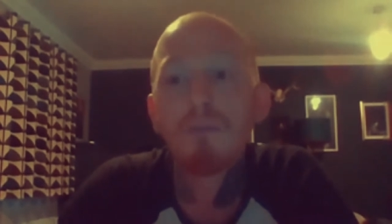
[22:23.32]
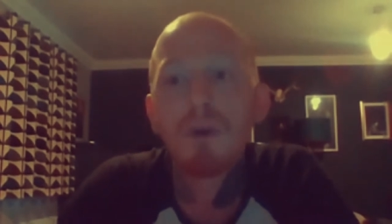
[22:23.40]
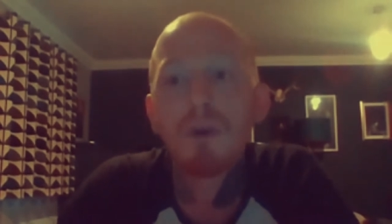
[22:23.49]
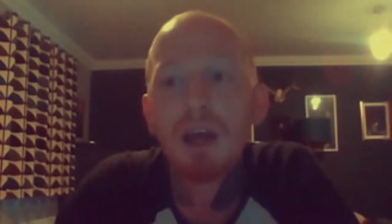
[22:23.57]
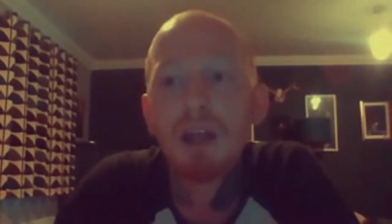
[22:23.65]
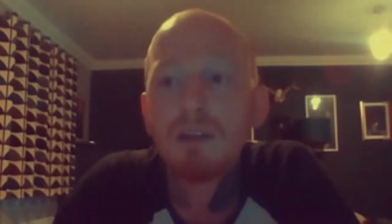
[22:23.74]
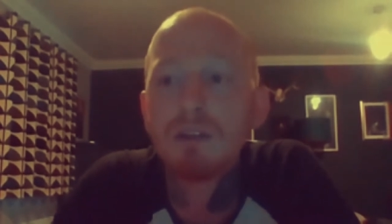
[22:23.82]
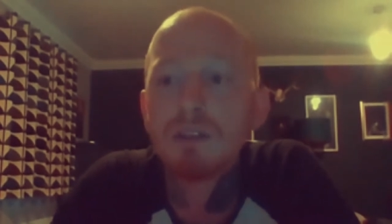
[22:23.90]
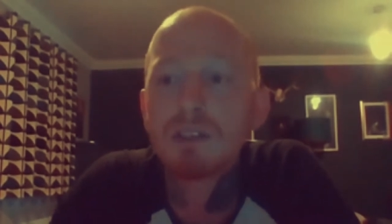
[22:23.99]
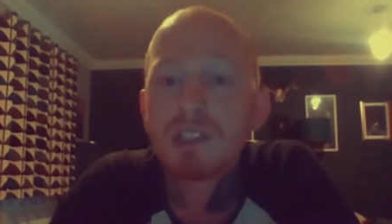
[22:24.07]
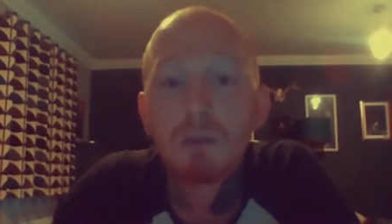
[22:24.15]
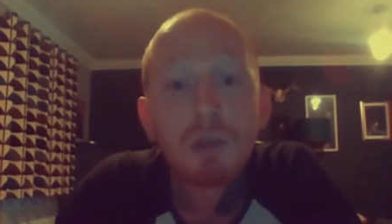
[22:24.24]

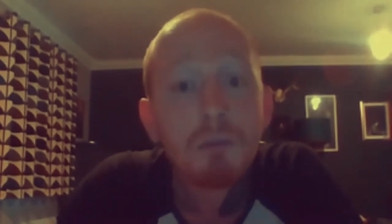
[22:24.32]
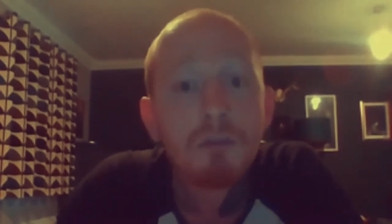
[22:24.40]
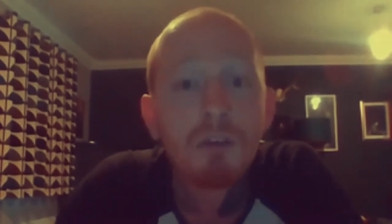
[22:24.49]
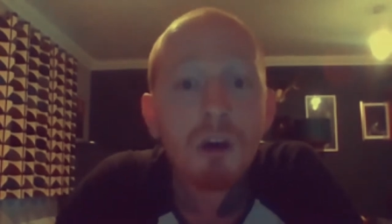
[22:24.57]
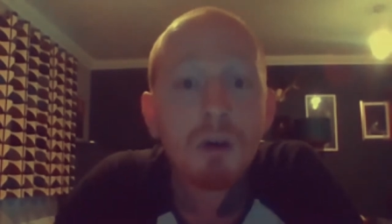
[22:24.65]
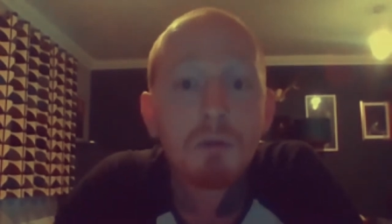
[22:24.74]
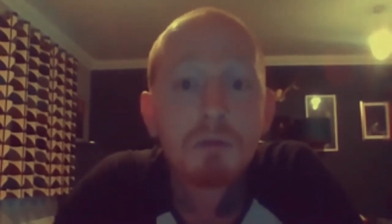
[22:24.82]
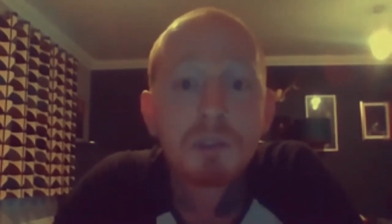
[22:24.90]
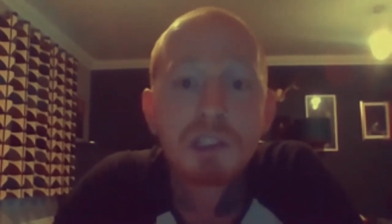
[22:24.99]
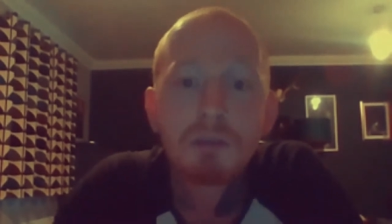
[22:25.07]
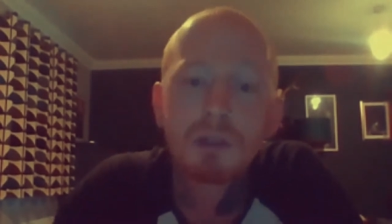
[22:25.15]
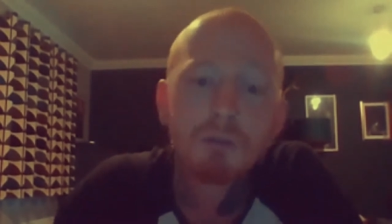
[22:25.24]
And some of them are old,
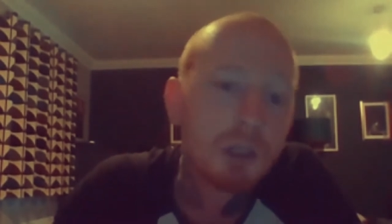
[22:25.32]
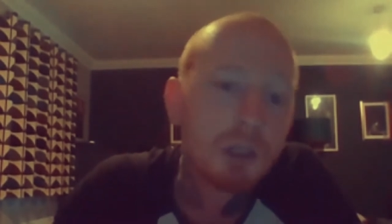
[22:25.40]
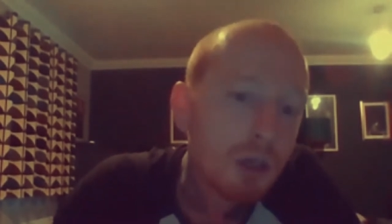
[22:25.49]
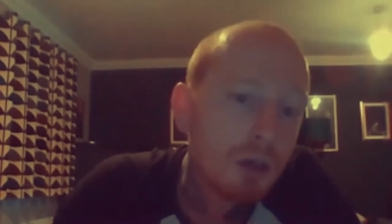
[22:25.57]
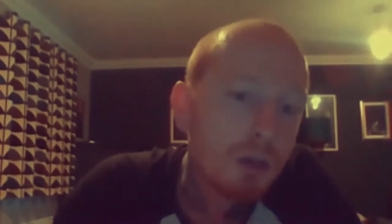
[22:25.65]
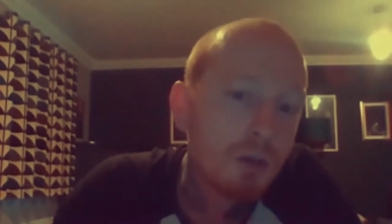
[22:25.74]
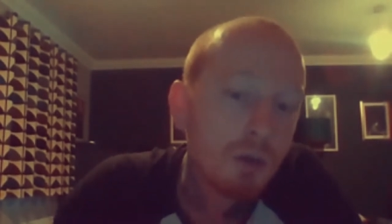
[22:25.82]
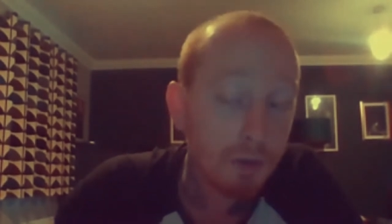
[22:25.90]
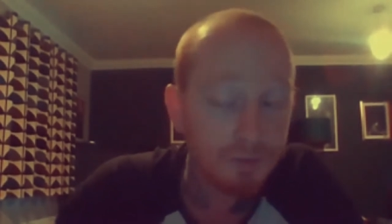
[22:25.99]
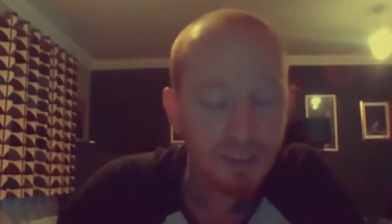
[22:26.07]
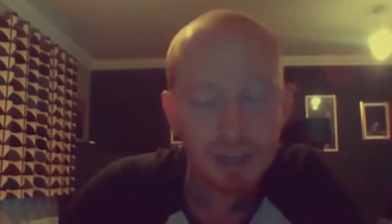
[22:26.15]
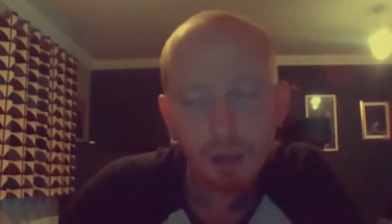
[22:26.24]
some of them are new.
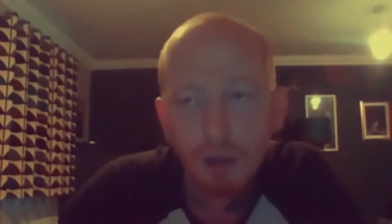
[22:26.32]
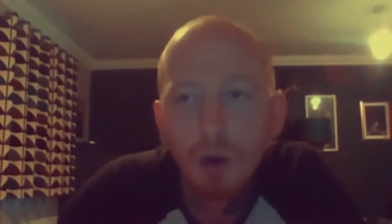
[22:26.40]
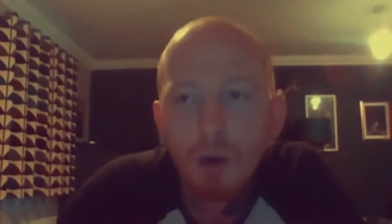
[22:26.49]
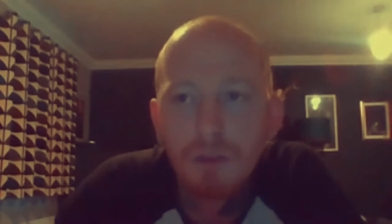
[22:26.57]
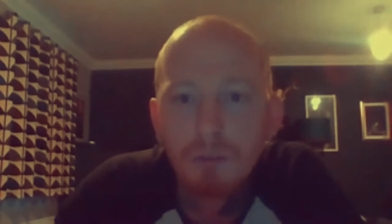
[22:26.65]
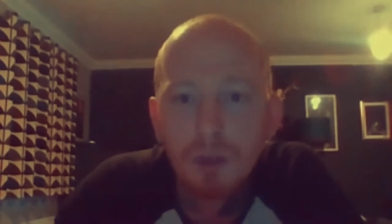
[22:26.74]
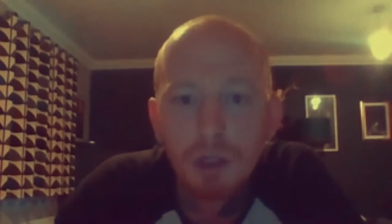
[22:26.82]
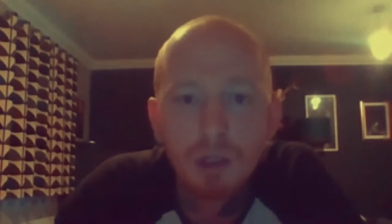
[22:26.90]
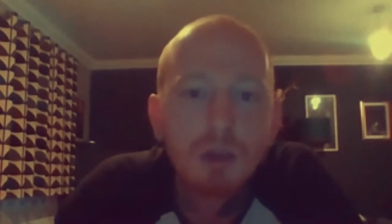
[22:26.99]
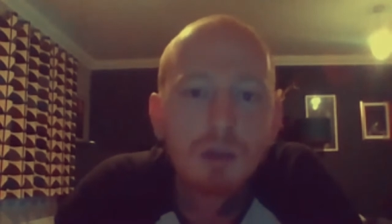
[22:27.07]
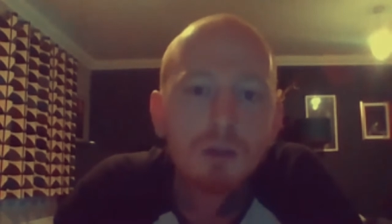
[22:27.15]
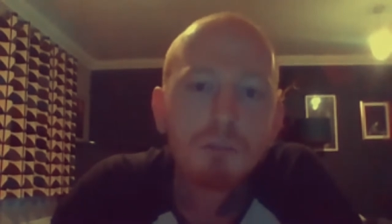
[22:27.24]
In fact, a lot of them are
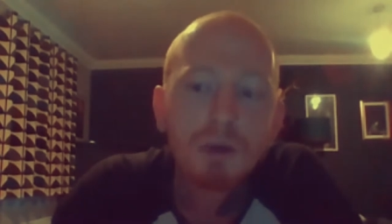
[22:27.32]
new.